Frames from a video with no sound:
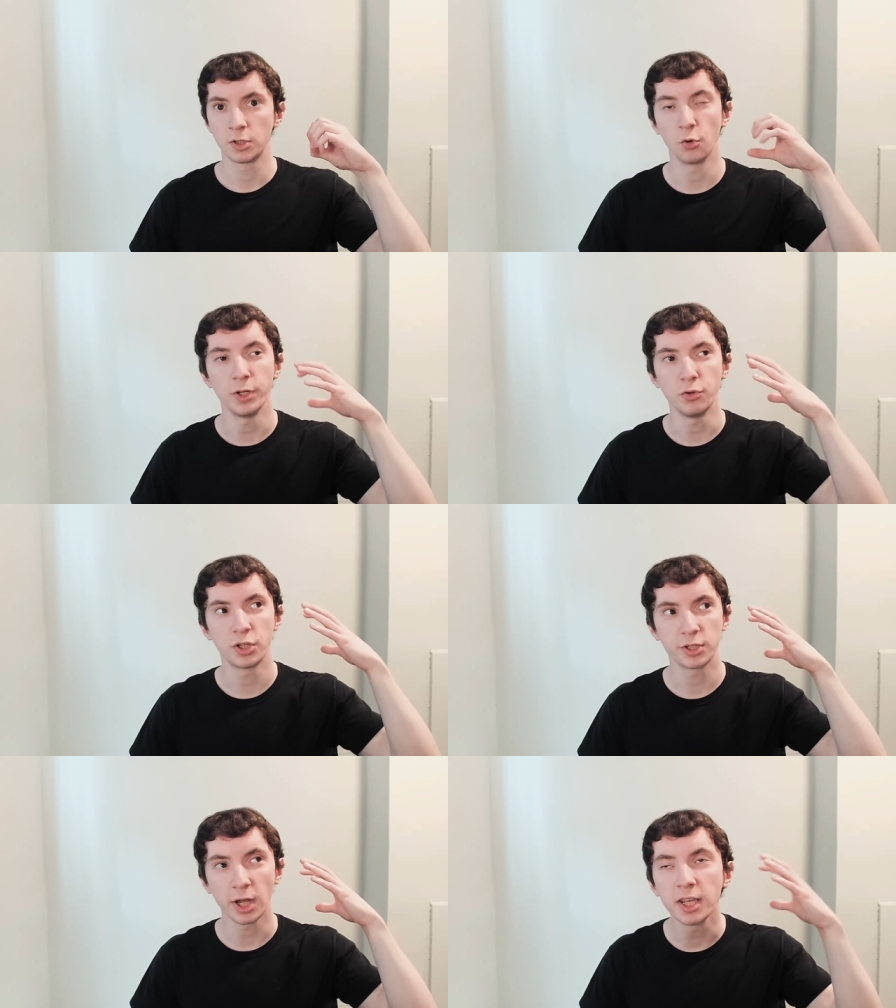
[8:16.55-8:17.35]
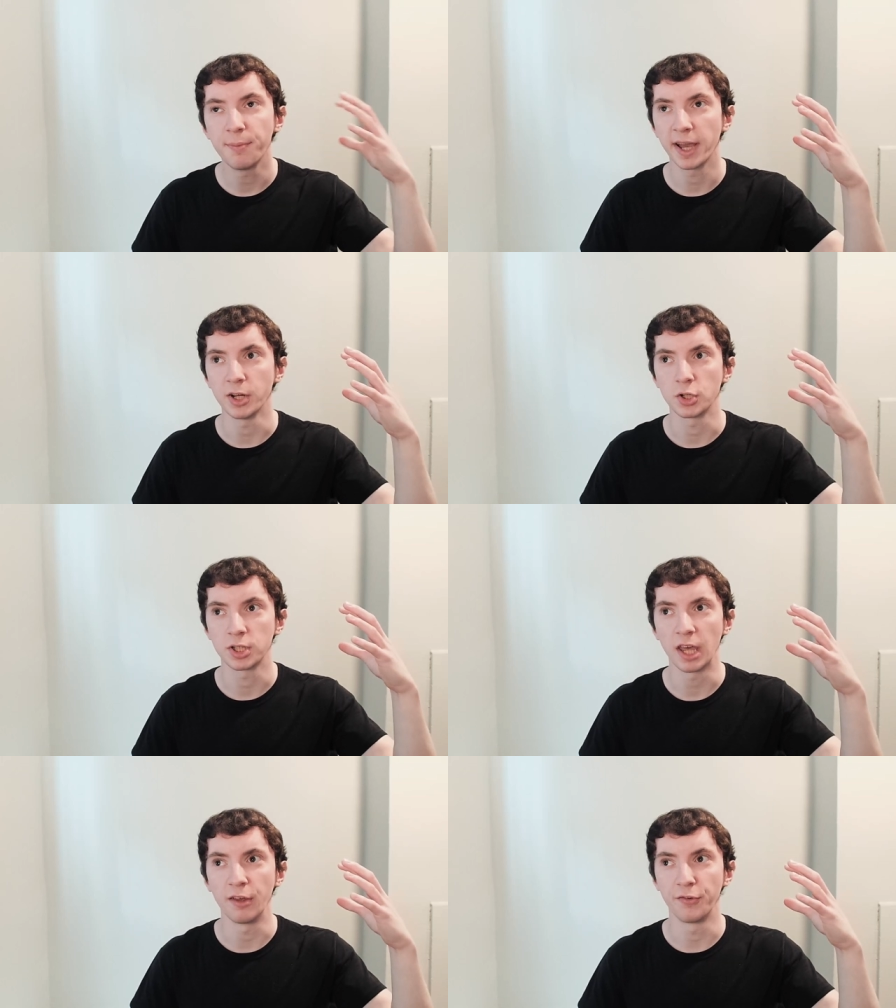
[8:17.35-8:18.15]
So when you study by
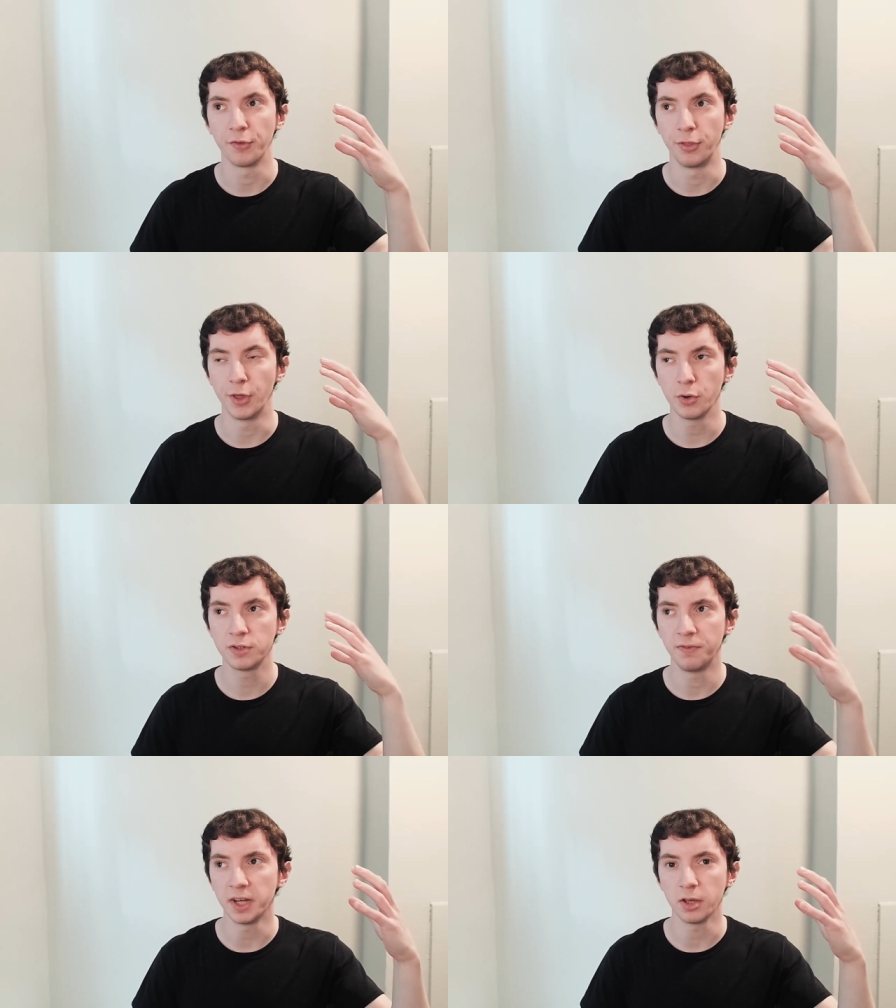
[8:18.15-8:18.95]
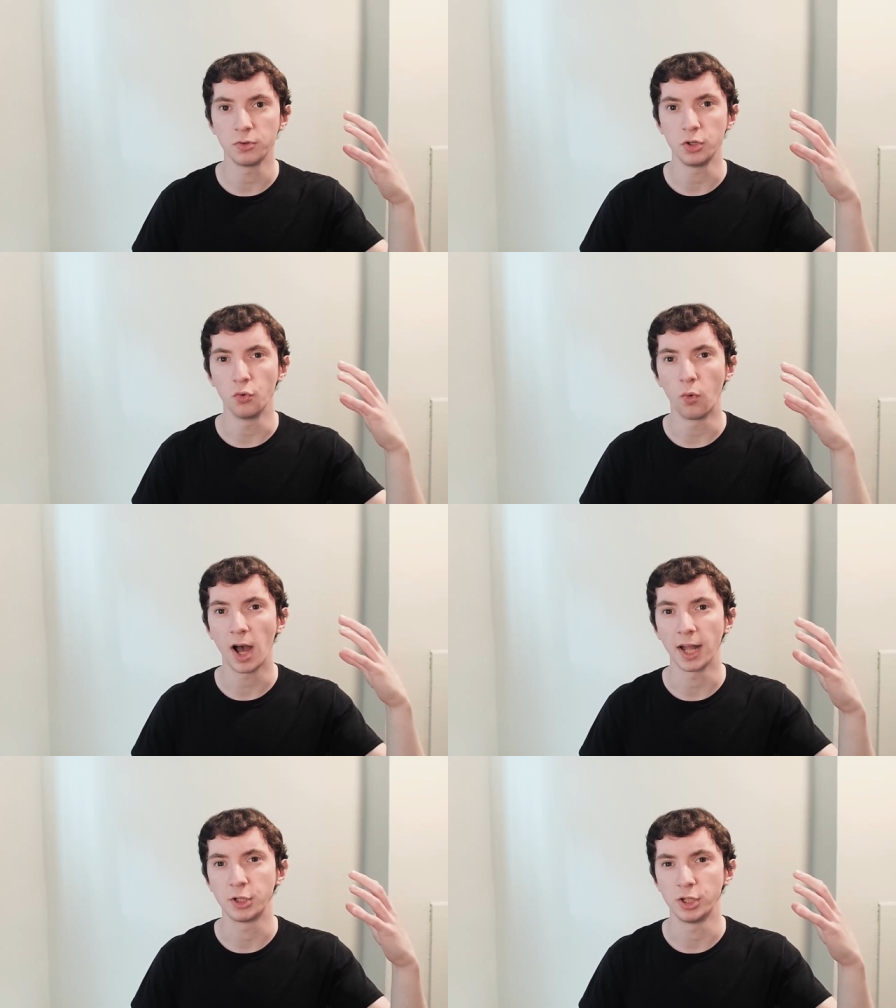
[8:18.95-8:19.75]
yourself, those videos you
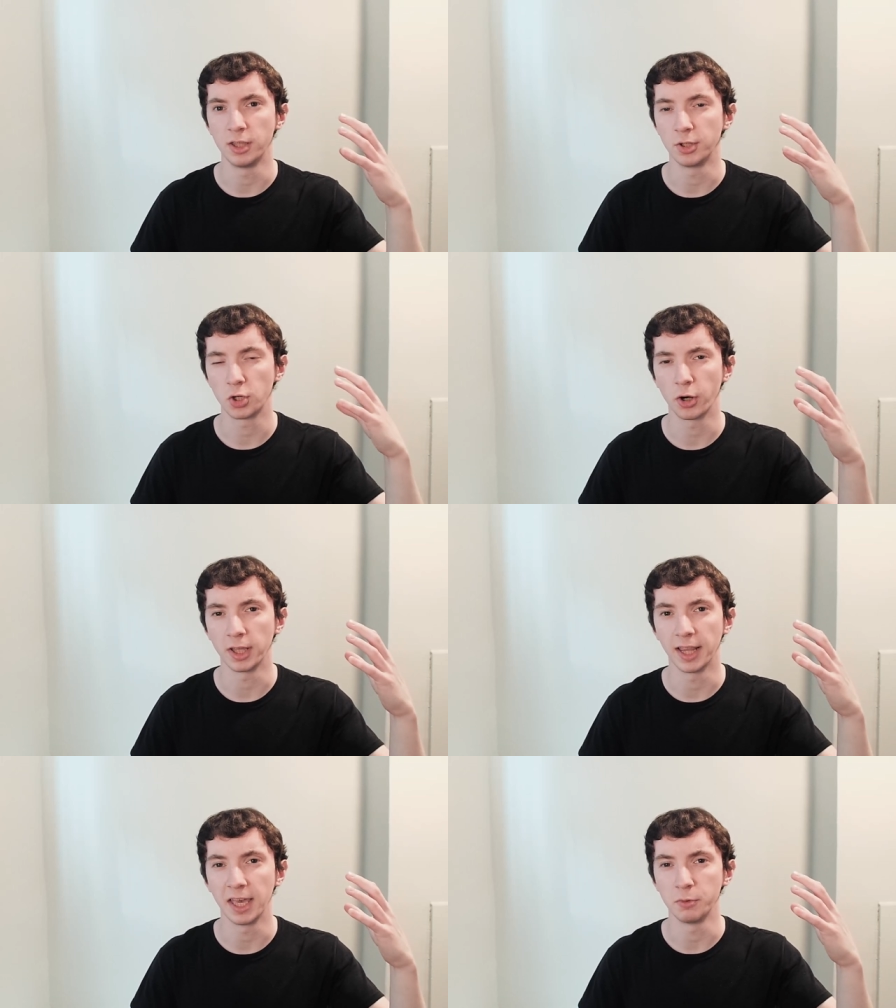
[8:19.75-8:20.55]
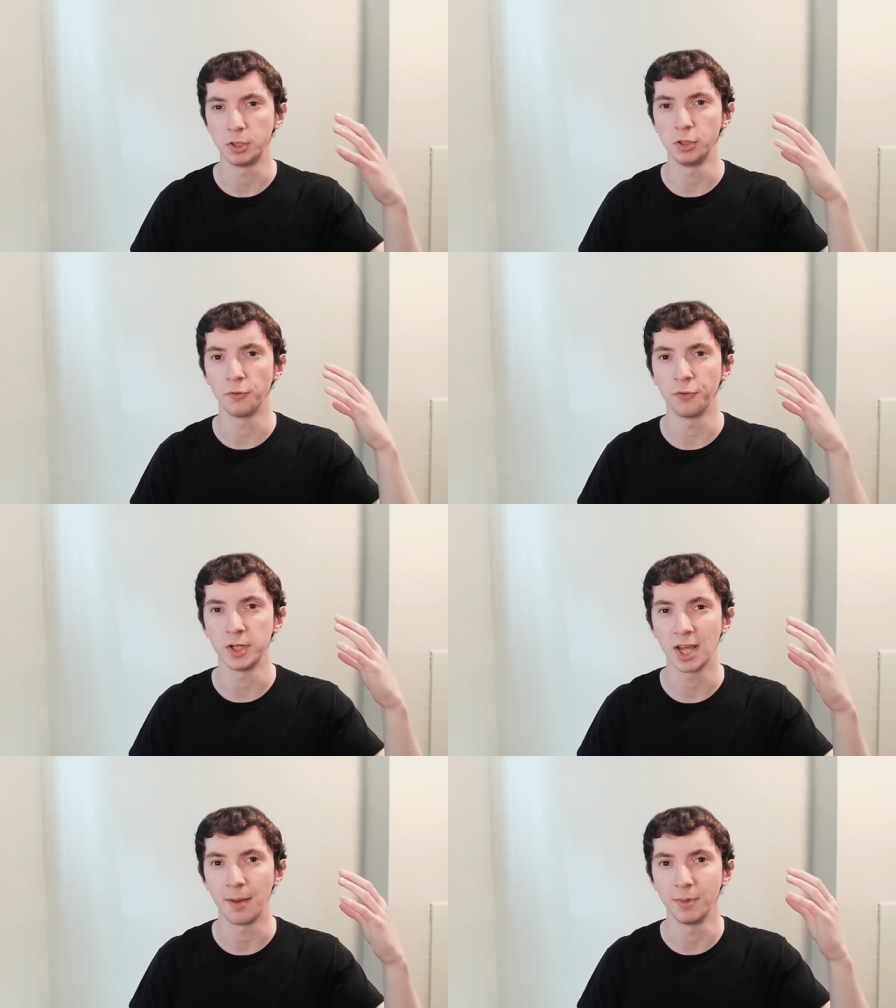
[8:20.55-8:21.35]
watch in the target language in your
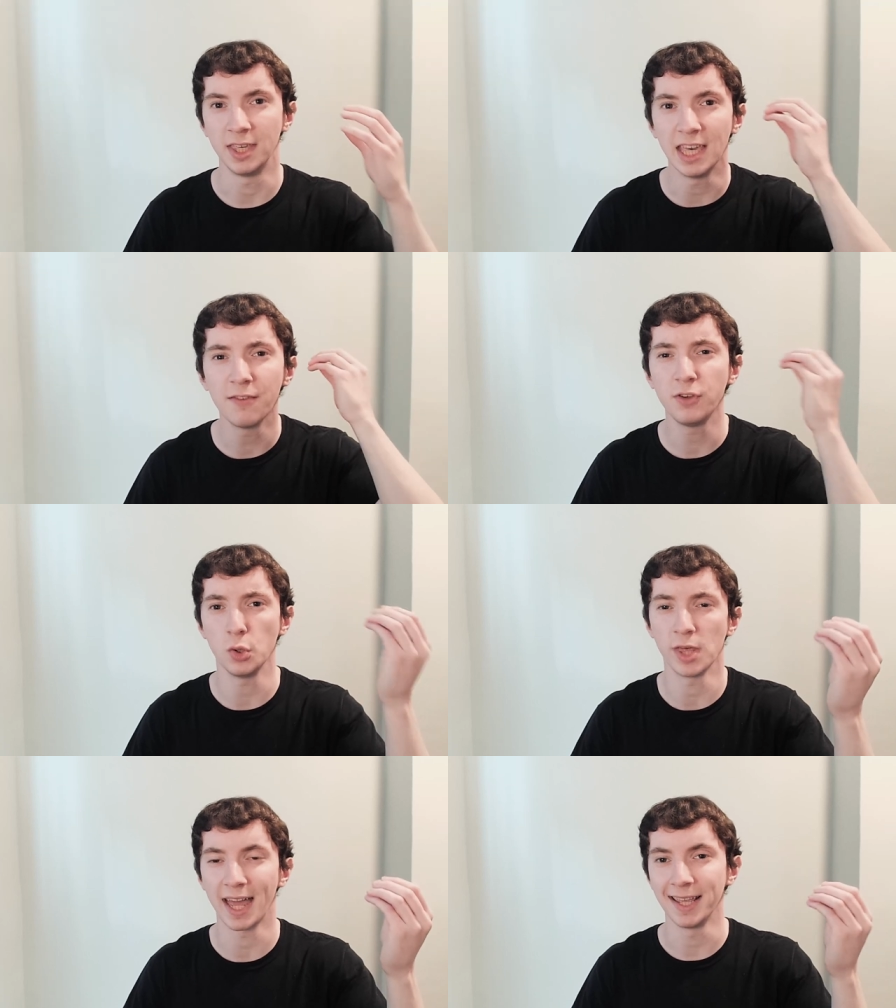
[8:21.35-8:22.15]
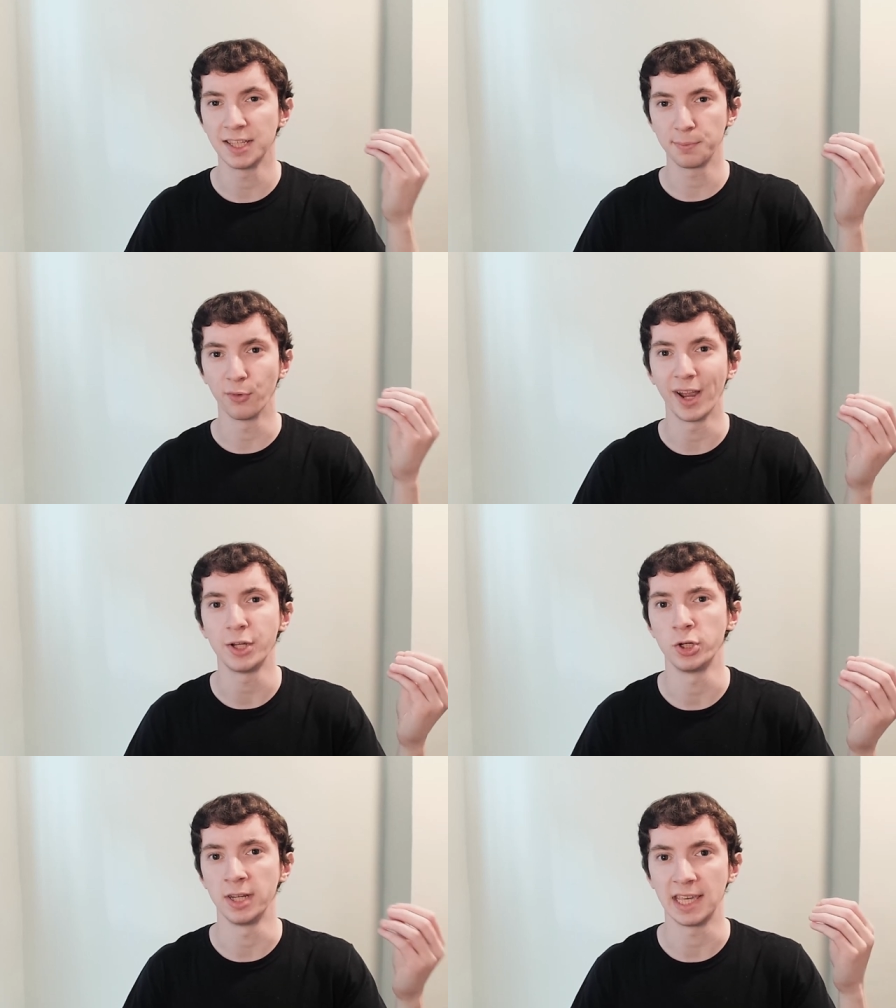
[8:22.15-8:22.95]
free time give you that
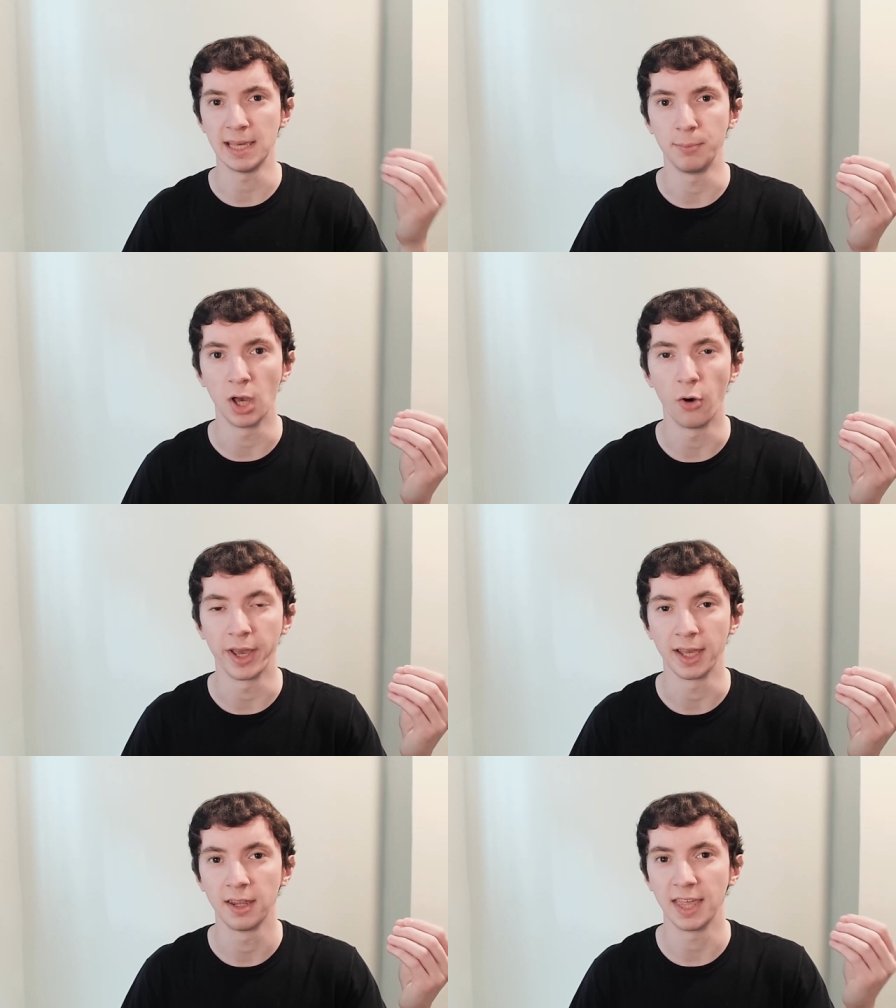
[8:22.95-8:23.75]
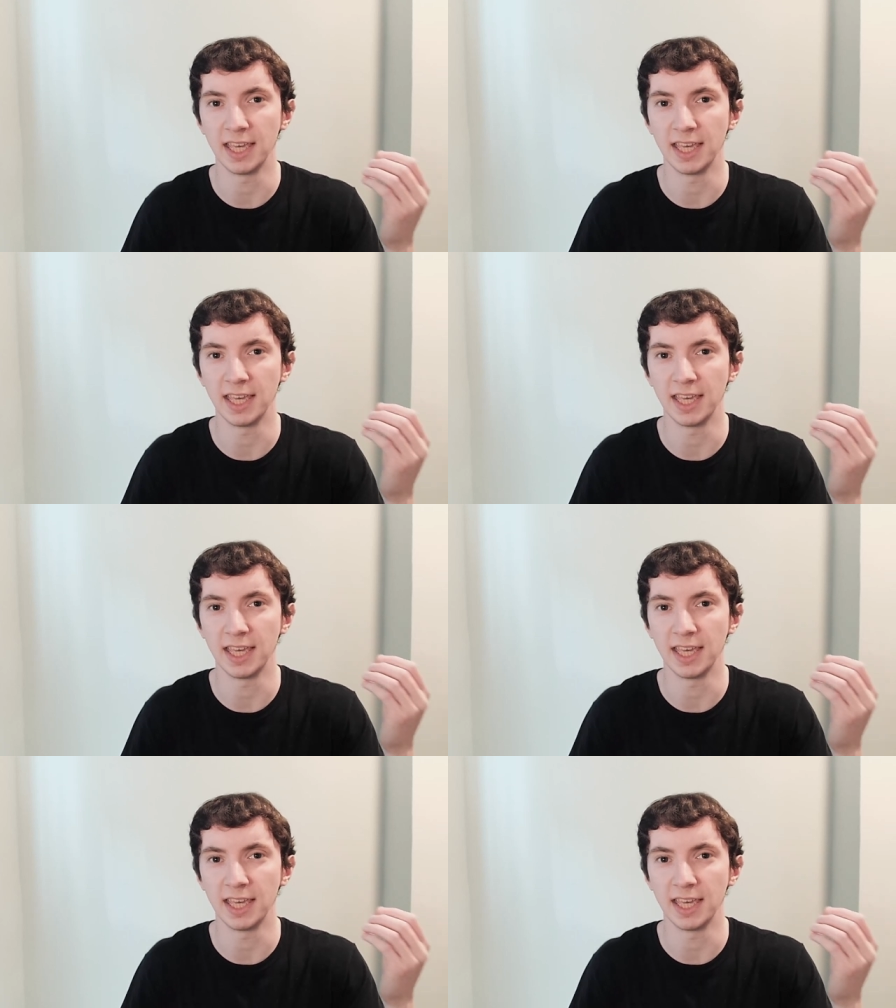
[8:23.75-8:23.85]
inspiration to keep going.